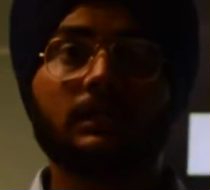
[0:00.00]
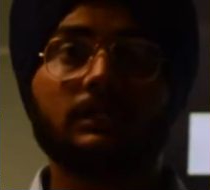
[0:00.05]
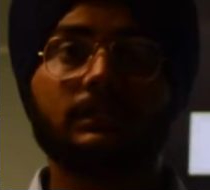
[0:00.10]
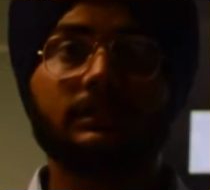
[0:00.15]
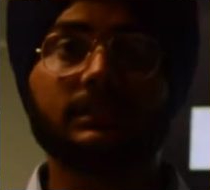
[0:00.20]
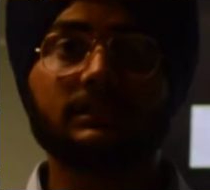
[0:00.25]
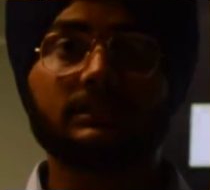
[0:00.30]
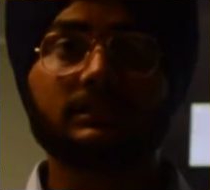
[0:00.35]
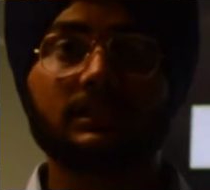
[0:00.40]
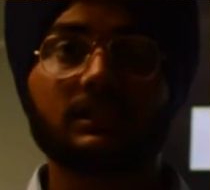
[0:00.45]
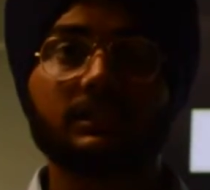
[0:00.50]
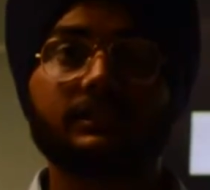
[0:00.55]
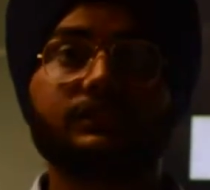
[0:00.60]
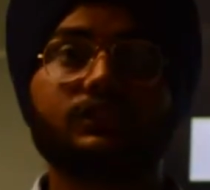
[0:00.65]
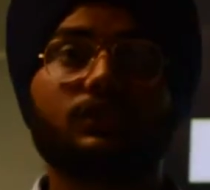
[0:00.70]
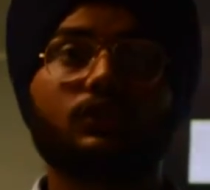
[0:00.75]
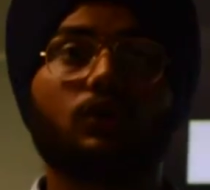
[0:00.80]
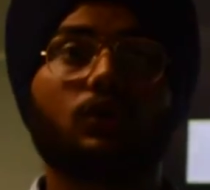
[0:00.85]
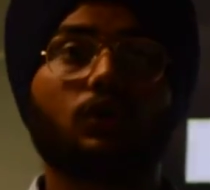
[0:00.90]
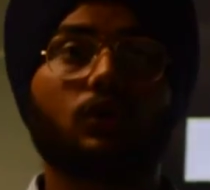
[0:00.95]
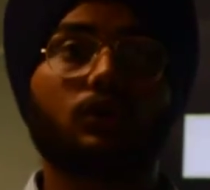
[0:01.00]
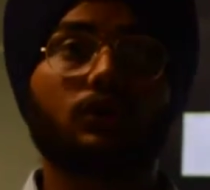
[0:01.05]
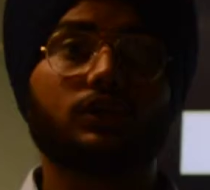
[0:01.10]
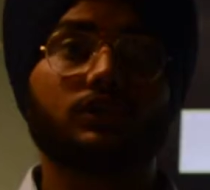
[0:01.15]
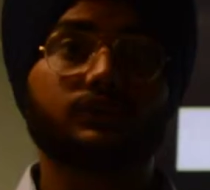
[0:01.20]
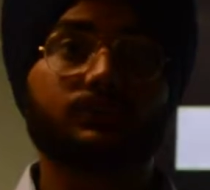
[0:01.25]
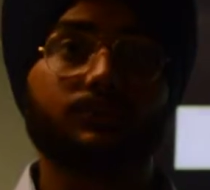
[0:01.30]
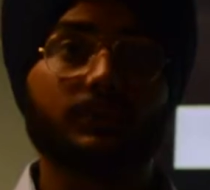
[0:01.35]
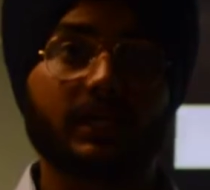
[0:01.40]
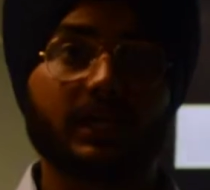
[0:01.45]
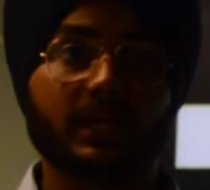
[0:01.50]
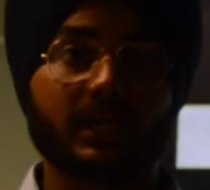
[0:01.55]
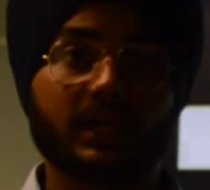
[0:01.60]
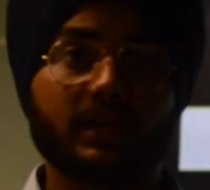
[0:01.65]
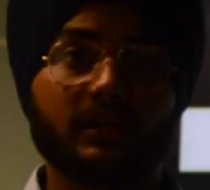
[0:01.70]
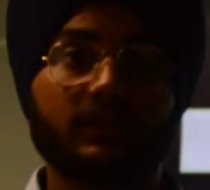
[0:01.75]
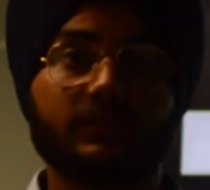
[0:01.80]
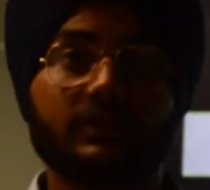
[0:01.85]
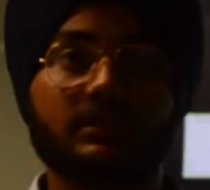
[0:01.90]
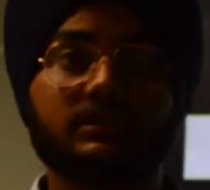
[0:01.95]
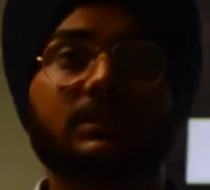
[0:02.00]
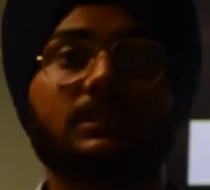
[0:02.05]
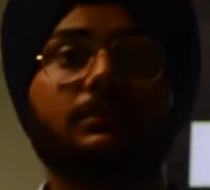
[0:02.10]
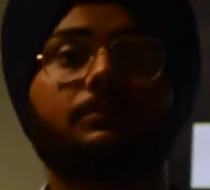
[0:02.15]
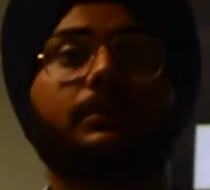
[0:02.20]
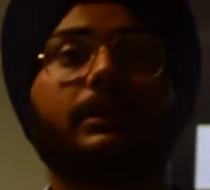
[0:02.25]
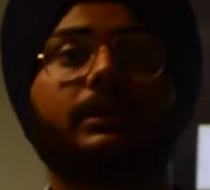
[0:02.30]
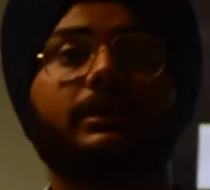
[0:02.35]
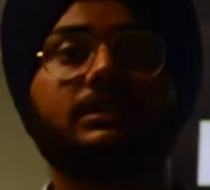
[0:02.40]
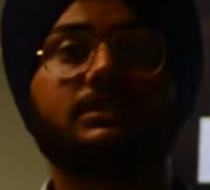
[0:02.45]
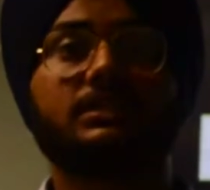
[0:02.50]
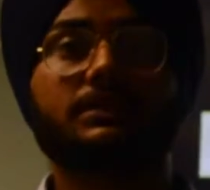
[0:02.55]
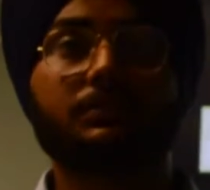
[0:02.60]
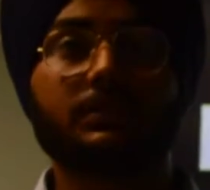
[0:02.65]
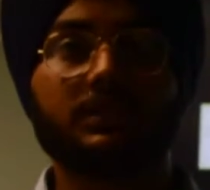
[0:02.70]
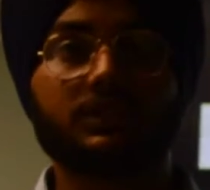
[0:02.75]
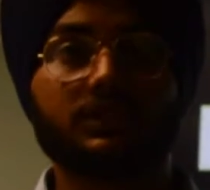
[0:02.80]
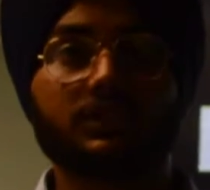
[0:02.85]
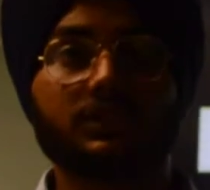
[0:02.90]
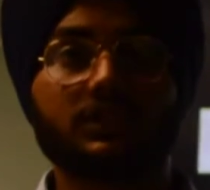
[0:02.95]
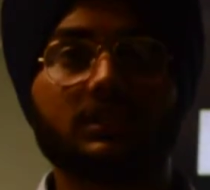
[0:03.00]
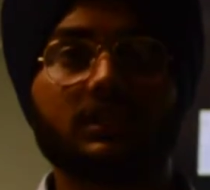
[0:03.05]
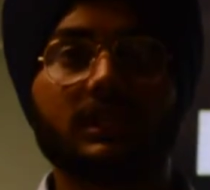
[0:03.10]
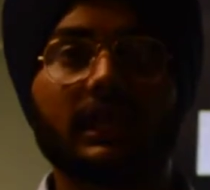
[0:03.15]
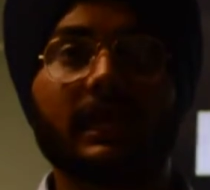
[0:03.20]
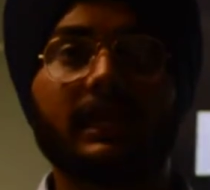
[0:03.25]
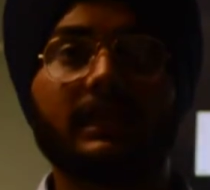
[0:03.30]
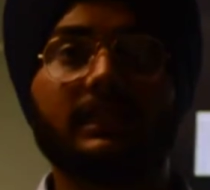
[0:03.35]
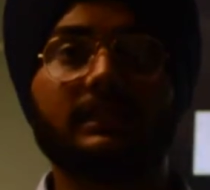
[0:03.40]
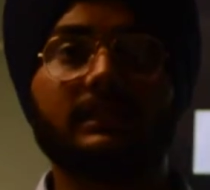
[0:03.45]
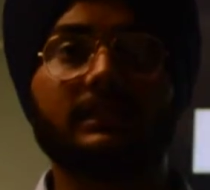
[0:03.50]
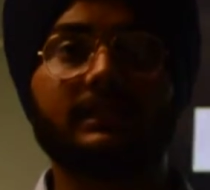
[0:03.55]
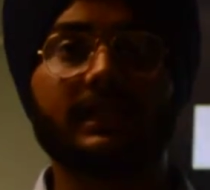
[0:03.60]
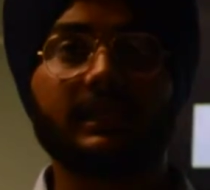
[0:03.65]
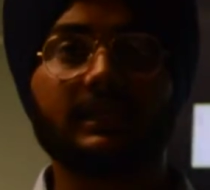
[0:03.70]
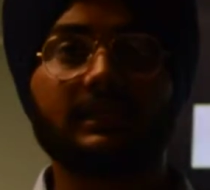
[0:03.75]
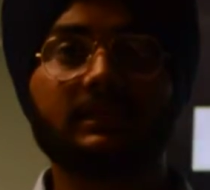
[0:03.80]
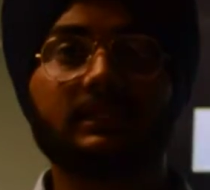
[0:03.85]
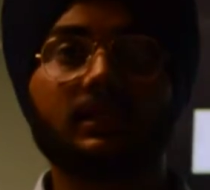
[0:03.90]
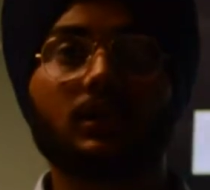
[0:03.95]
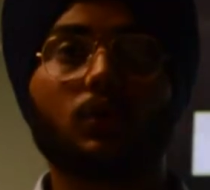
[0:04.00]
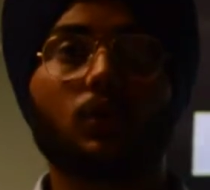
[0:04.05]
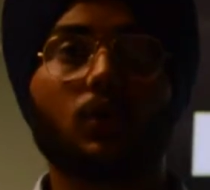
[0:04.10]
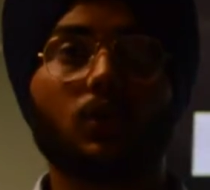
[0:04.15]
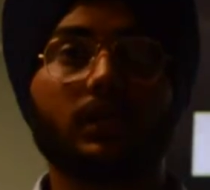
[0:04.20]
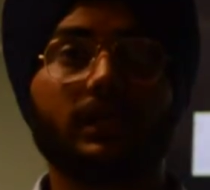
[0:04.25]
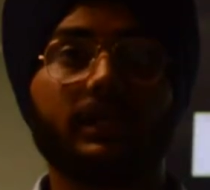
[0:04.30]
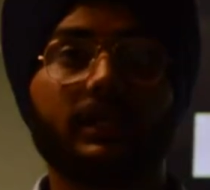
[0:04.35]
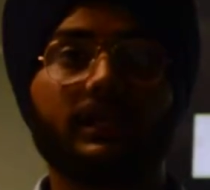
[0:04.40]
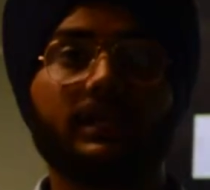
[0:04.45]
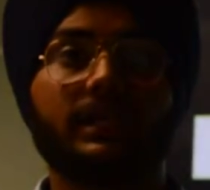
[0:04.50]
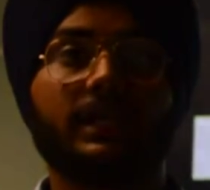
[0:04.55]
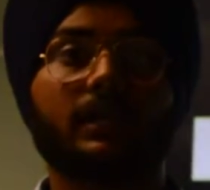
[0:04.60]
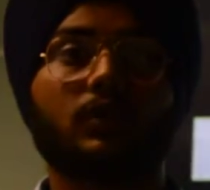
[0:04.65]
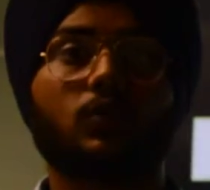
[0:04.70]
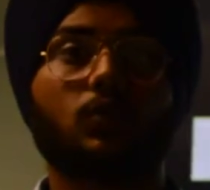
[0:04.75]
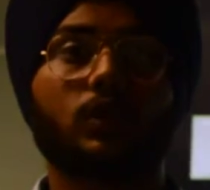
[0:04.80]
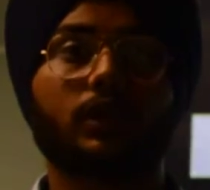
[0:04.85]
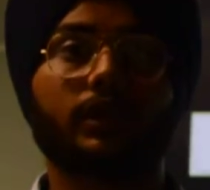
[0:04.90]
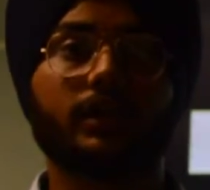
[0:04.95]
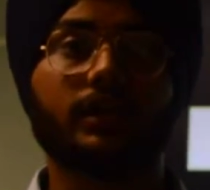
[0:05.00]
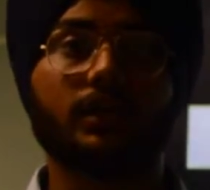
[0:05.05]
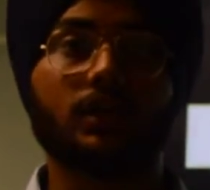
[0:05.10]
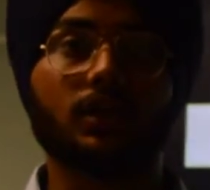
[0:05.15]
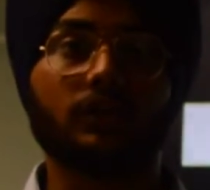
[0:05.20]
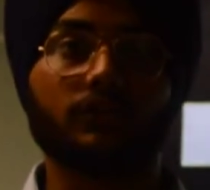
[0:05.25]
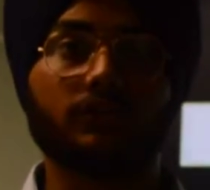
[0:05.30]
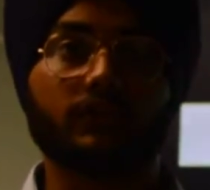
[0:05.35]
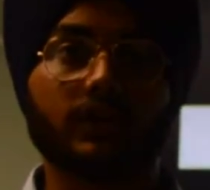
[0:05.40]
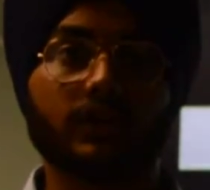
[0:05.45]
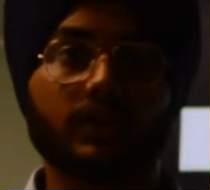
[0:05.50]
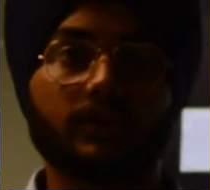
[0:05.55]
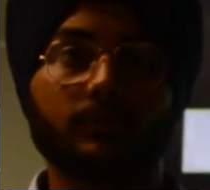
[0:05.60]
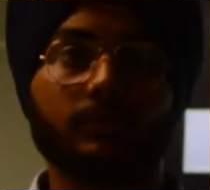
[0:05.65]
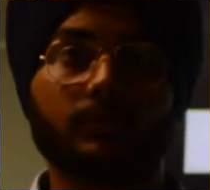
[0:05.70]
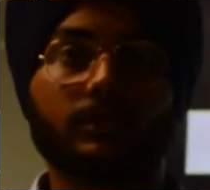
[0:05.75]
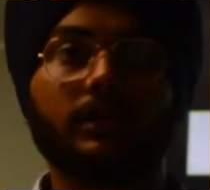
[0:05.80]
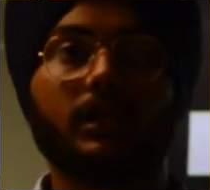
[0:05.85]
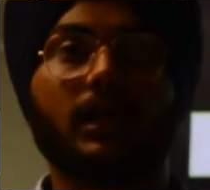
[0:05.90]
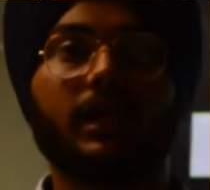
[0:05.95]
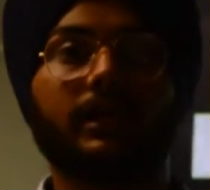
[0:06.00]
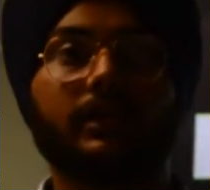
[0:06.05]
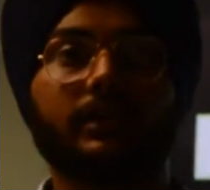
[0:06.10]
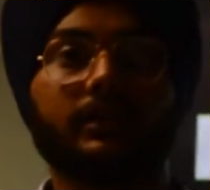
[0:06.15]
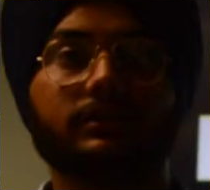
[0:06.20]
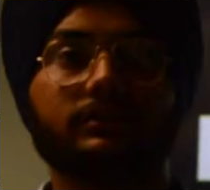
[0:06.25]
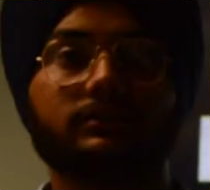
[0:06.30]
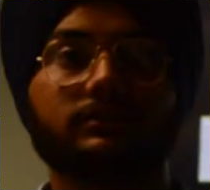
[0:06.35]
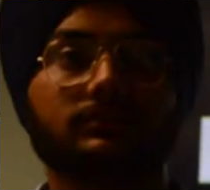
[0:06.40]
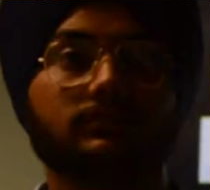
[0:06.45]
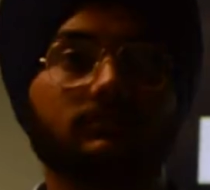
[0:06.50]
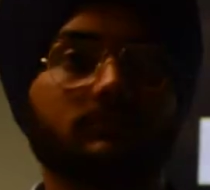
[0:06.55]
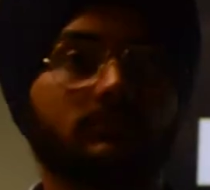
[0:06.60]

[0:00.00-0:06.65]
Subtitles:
This culture occurs by increasing participation and then the quality and quantity of contributed ideas.